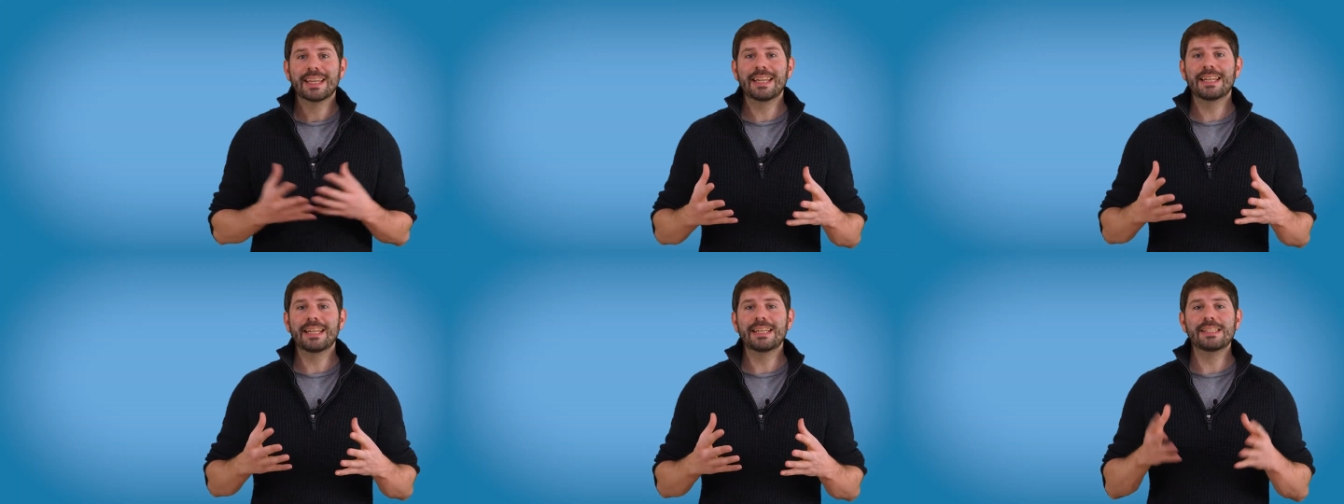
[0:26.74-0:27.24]

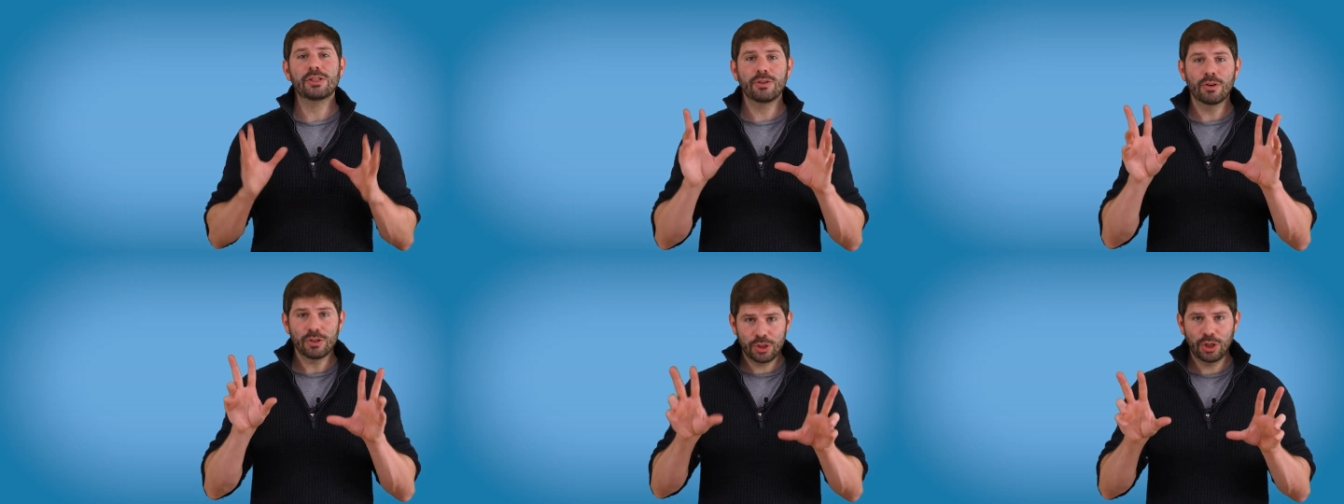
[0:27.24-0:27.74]
Kidneys, you've
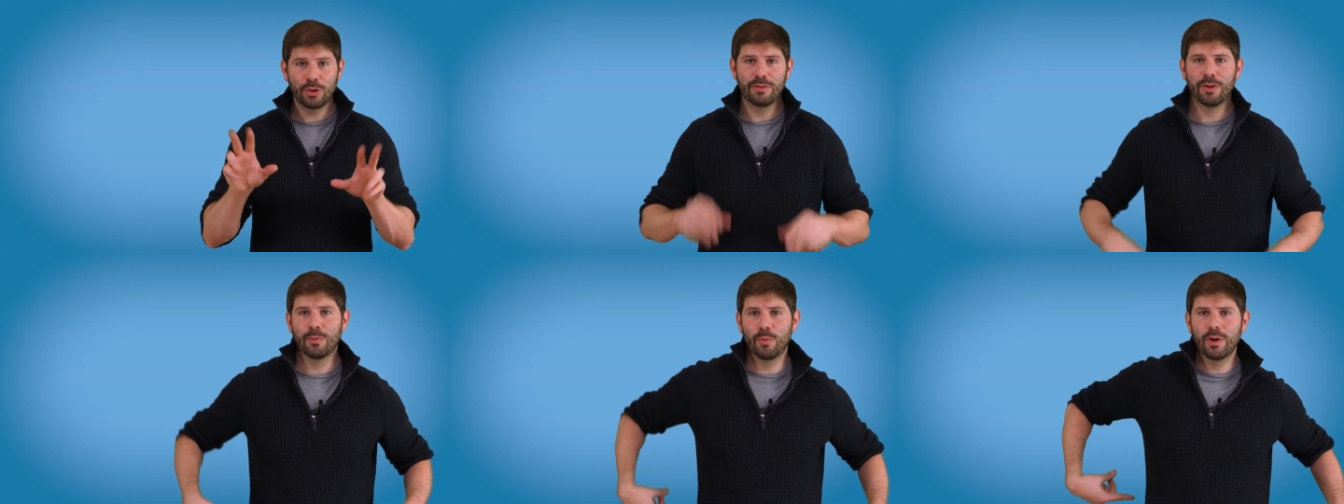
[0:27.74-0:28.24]
got two of
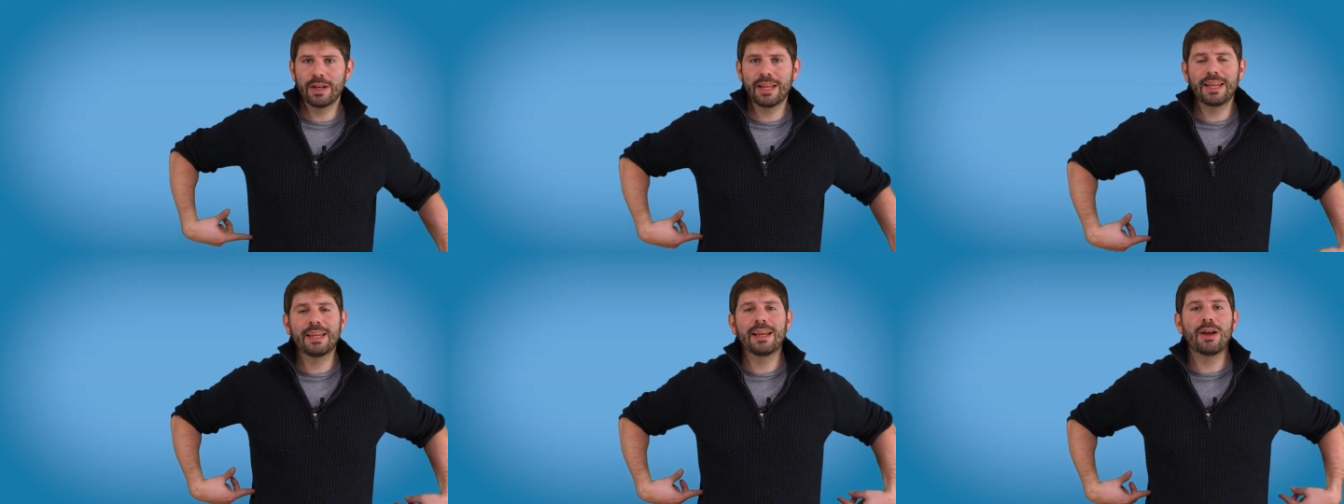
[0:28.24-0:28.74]
them, one
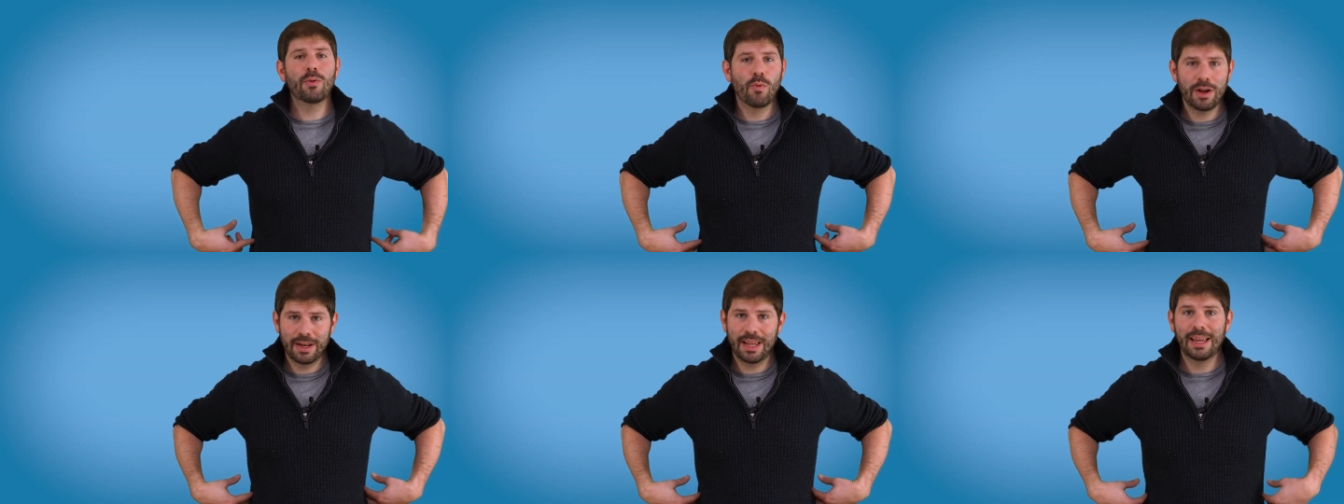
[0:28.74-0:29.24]
here and
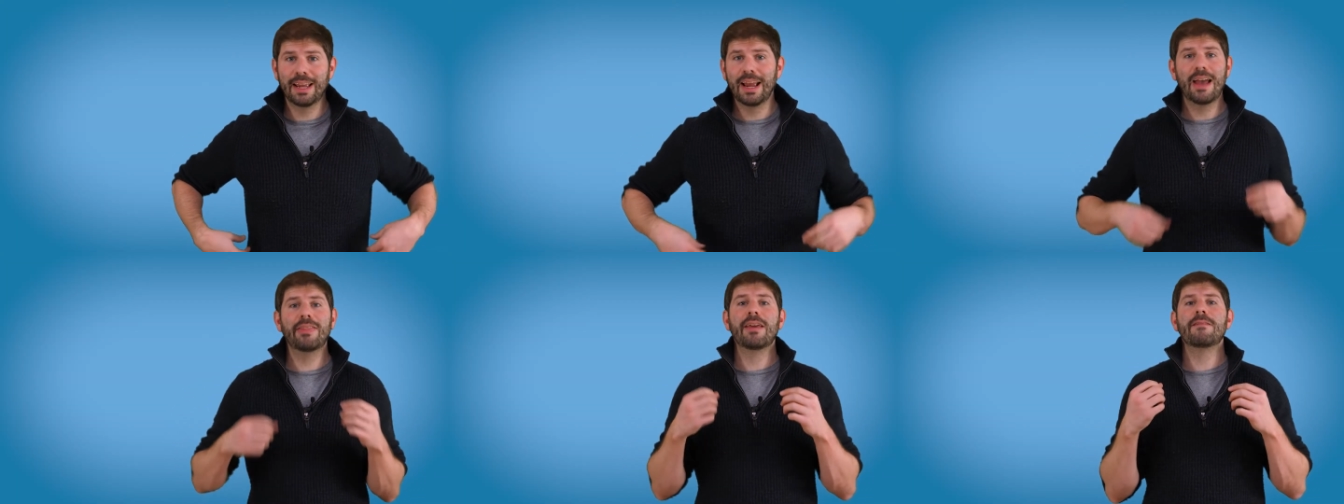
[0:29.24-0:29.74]
one here,
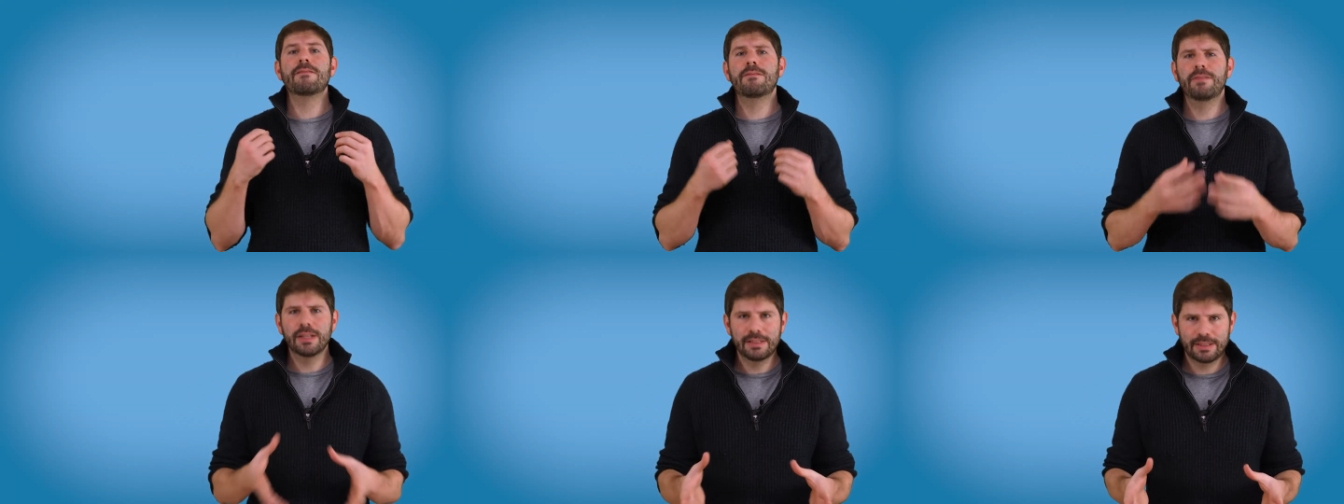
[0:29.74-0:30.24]
and they
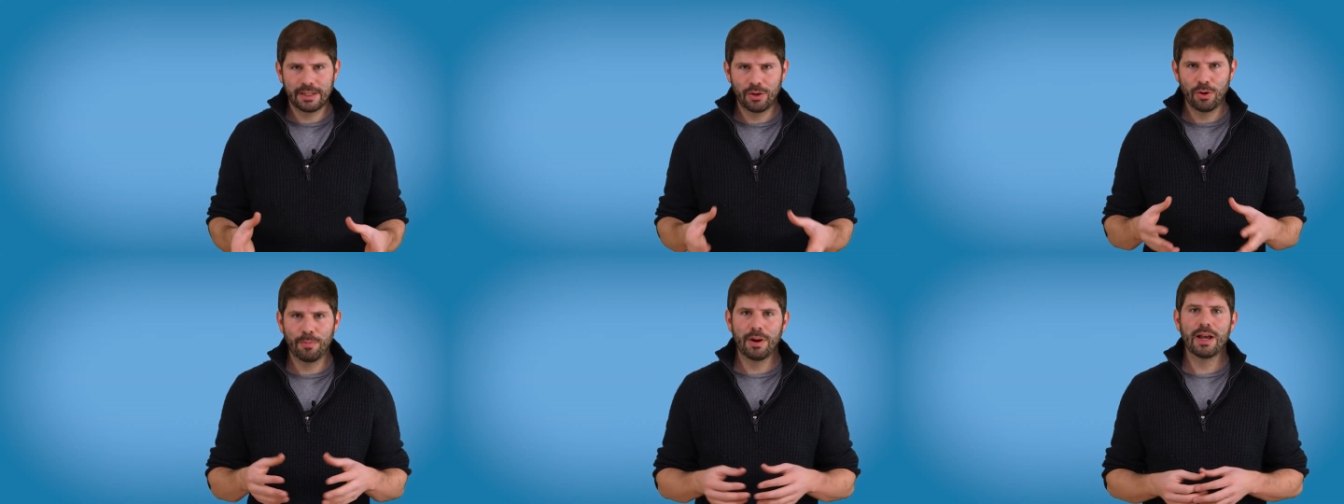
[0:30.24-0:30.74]
filter
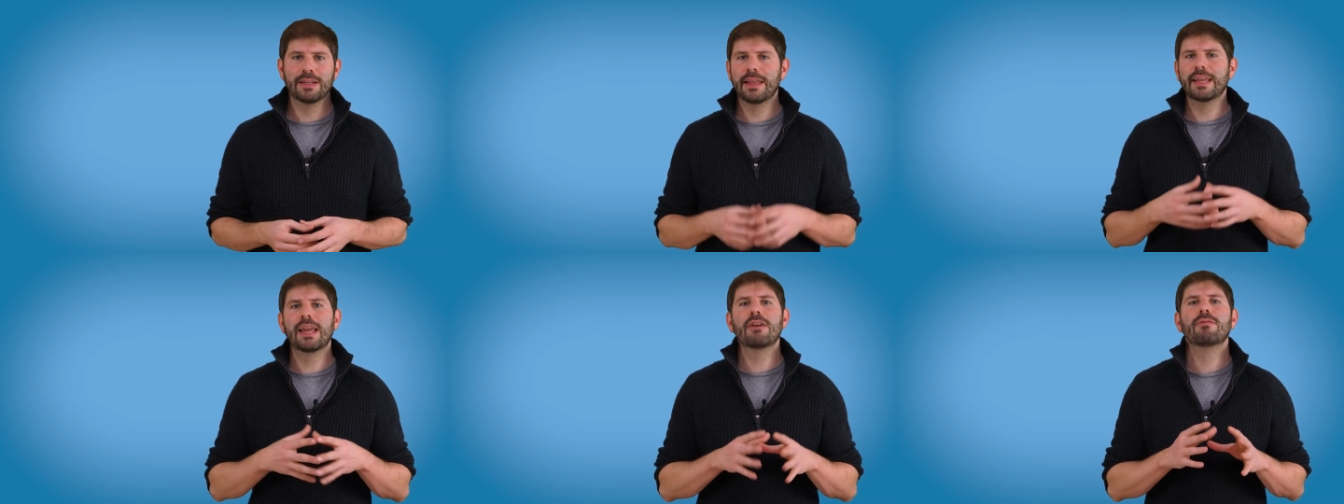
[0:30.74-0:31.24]
your blood.
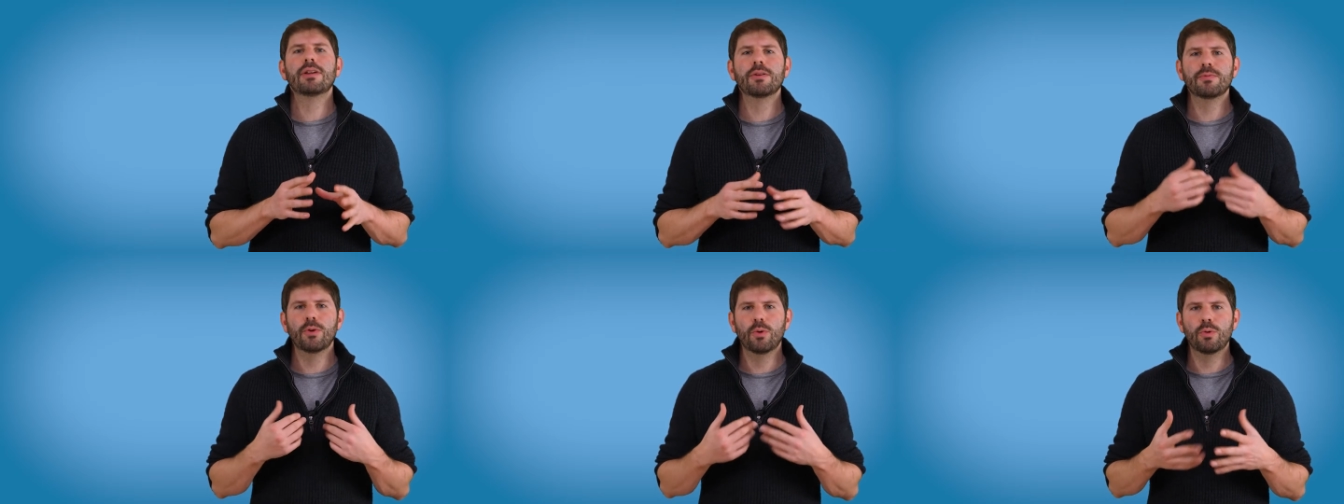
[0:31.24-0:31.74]
They get rid
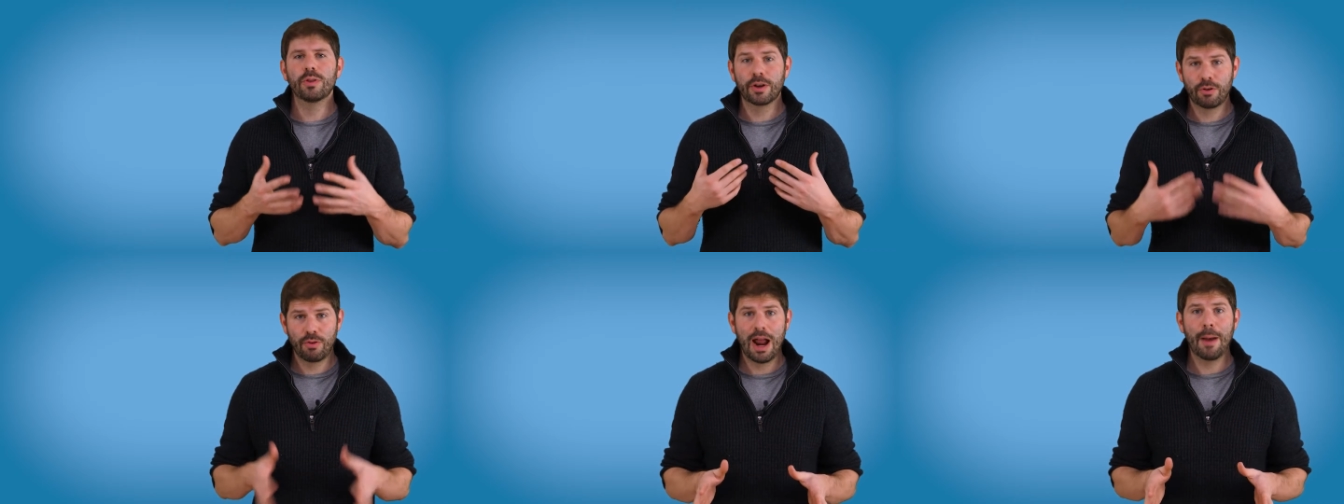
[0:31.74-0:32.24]
of all the
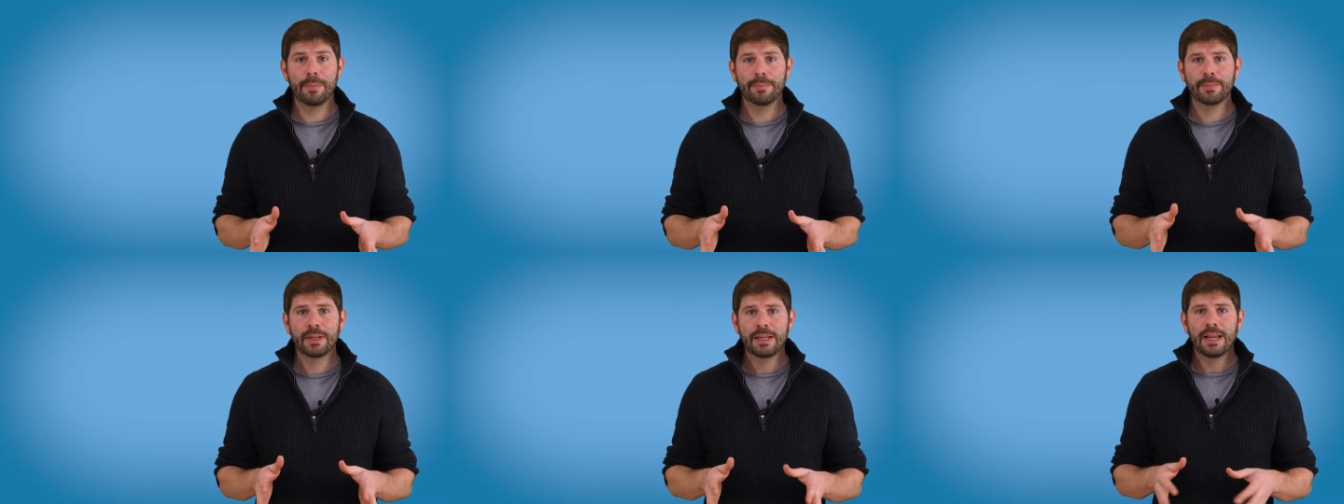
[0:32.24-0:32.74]
crap
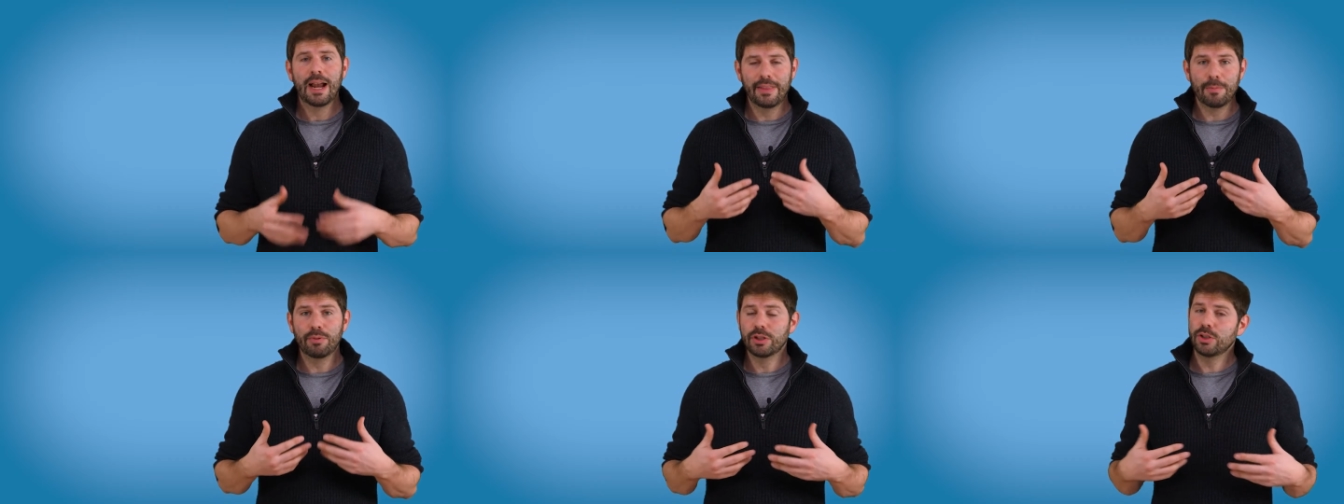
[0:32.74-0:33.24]
and
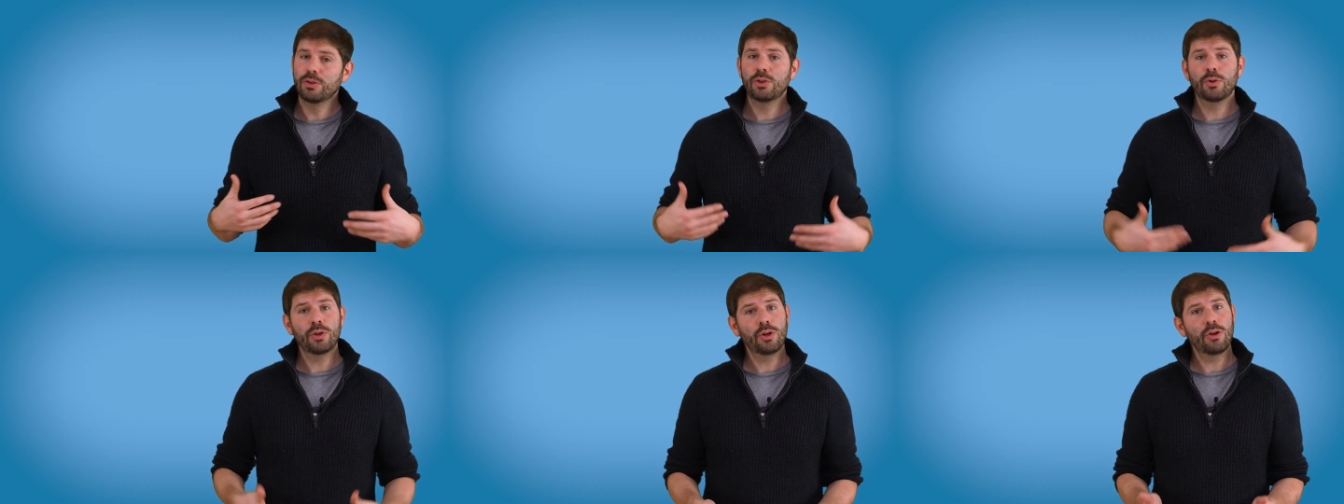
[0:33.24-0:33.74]
they produce
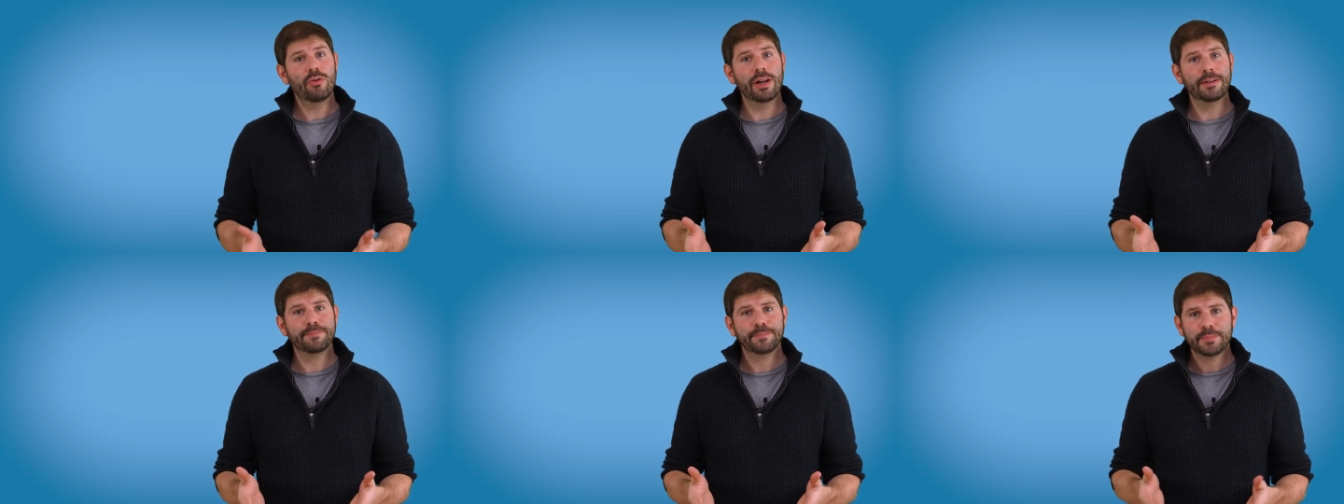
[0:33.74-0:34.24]
your
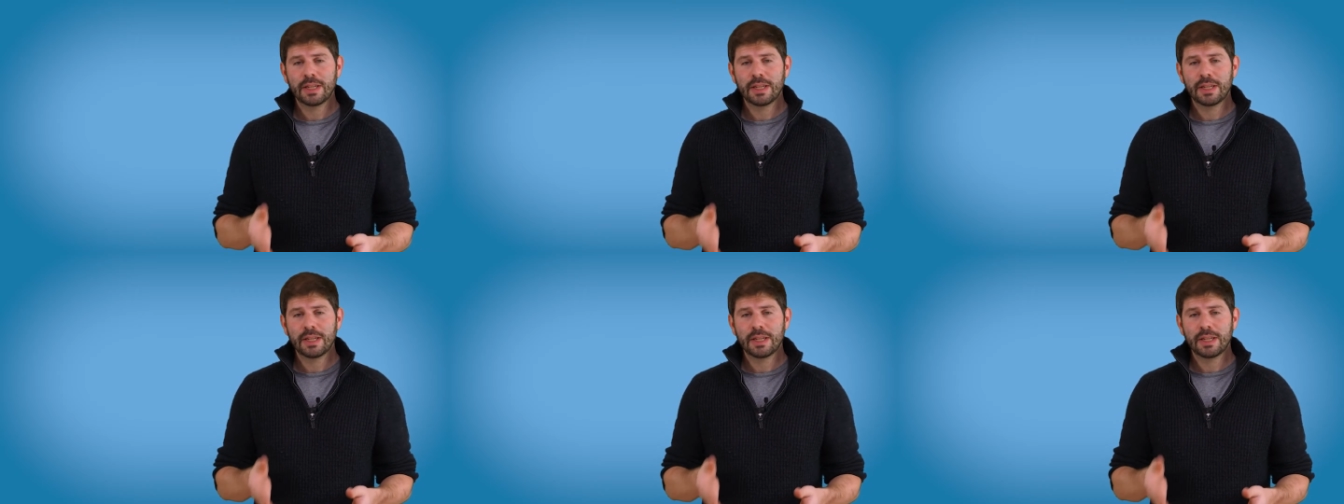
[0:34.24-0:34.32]
urine.